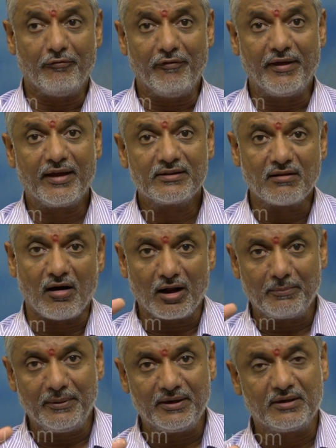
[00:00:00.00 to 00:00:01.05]
where the
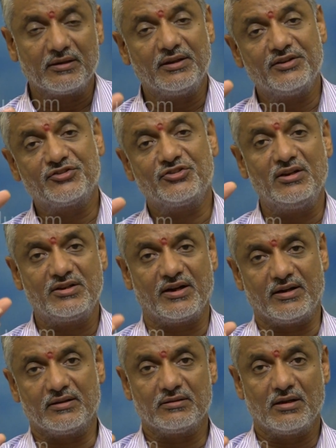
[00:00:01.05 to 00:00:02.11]
orbit is
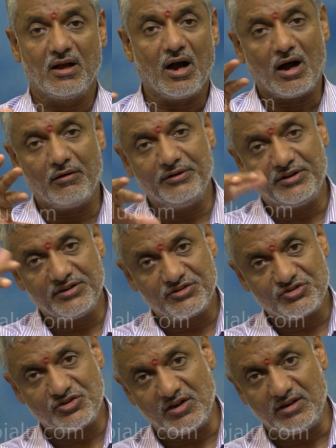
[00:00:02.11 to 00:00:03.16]
tilted, how it is
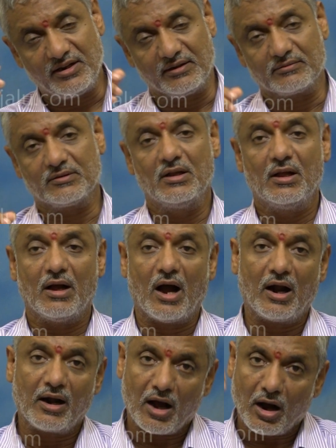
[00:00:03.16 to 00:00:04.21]
tilting
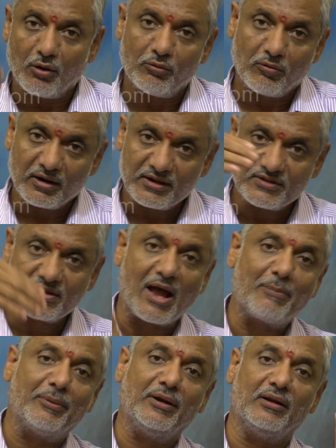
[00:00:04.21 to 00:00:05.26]
and how what is
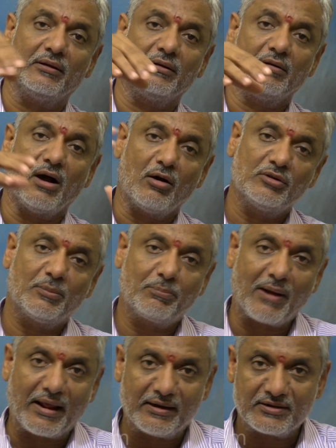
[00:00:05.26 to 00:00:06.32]
happening, how the
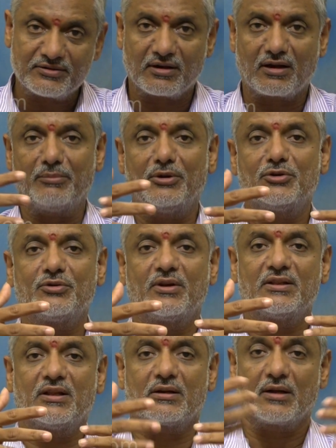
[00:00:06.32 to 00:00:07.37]
planets are coming
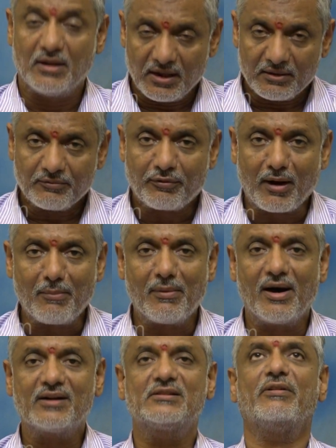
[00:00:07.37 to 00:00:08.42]
together. From
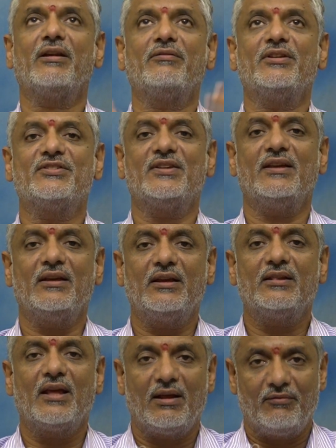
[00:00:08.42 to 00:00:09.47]
Earth when we see,
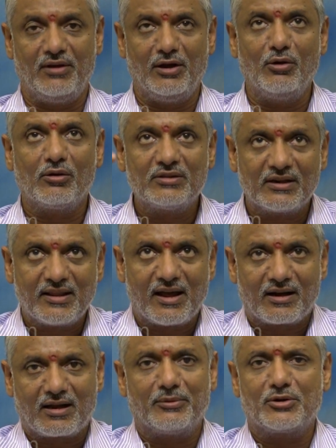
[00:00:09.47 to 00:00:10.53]
they, we look that they
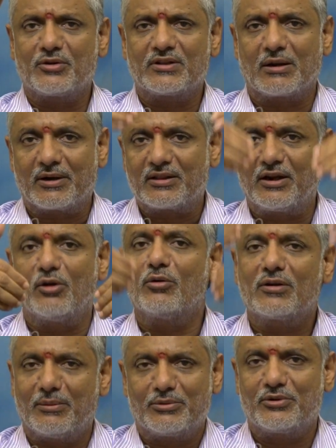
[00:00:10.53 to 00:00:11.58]
are coming together but they don't
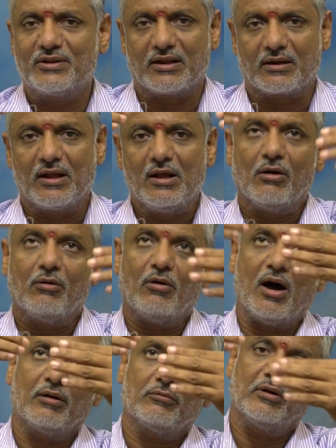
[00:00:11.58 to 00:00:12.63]
come together.
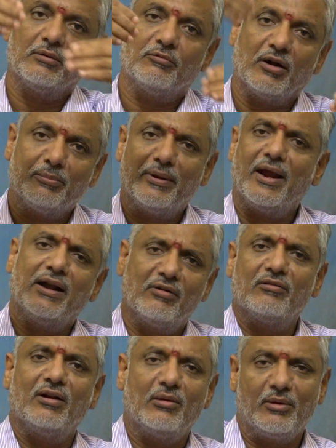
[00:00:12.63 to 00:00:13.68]
On one, one behind
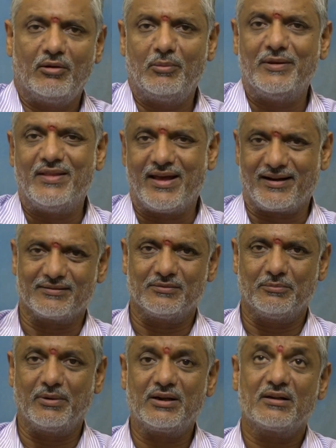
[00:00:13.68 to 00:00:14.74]
one will, will be there
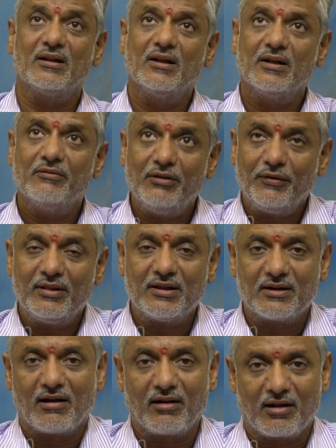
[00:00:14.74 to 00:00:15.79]
but we feel
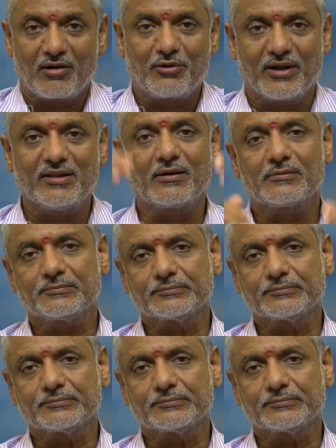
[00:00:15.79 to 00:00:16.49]
that all are together.